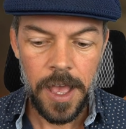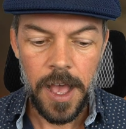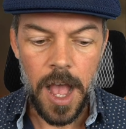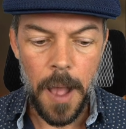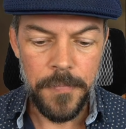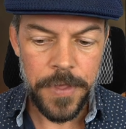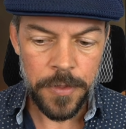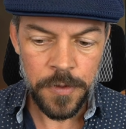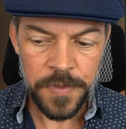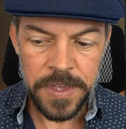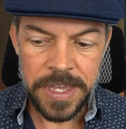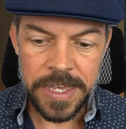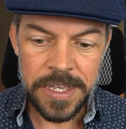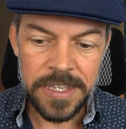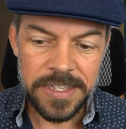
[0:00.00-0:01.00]
The other
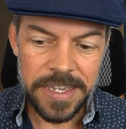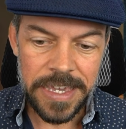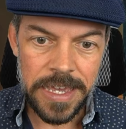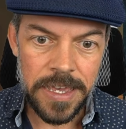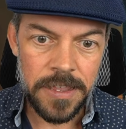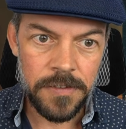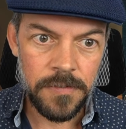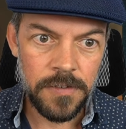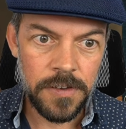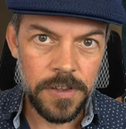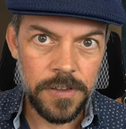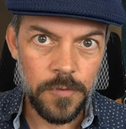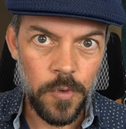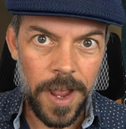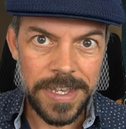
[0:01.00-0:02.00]
thing is, in
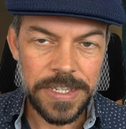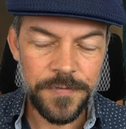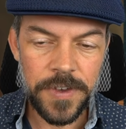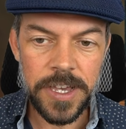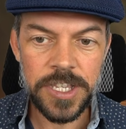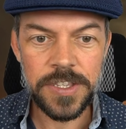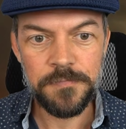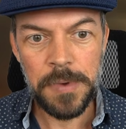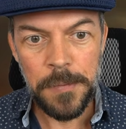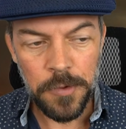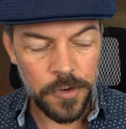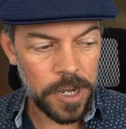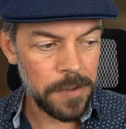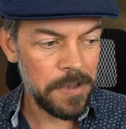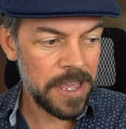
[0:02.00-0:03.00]
Rise of Ix, people
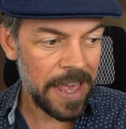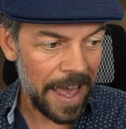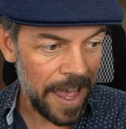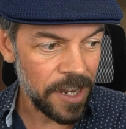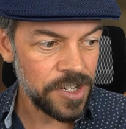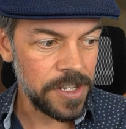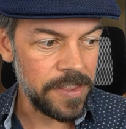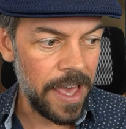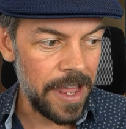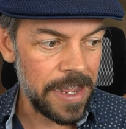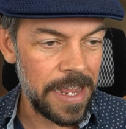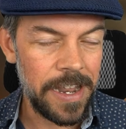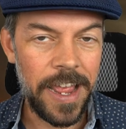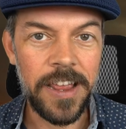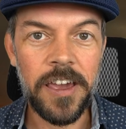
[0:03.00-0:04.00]
are going to be cashing that
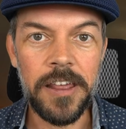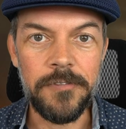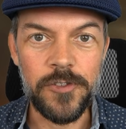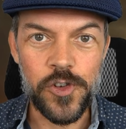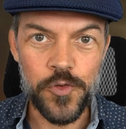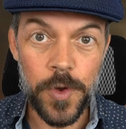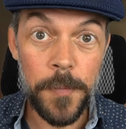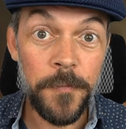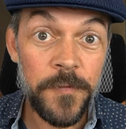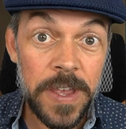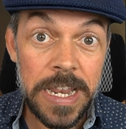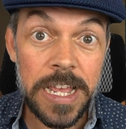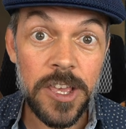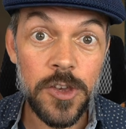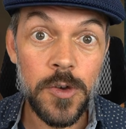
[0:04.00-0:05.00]
in and kind of drip
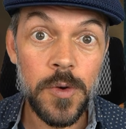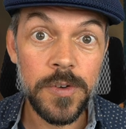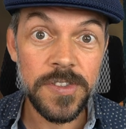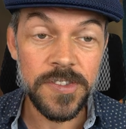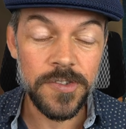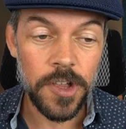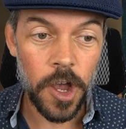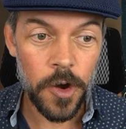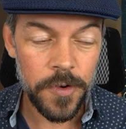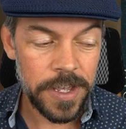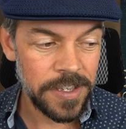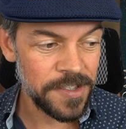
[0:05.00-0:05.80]
feeding you Solari.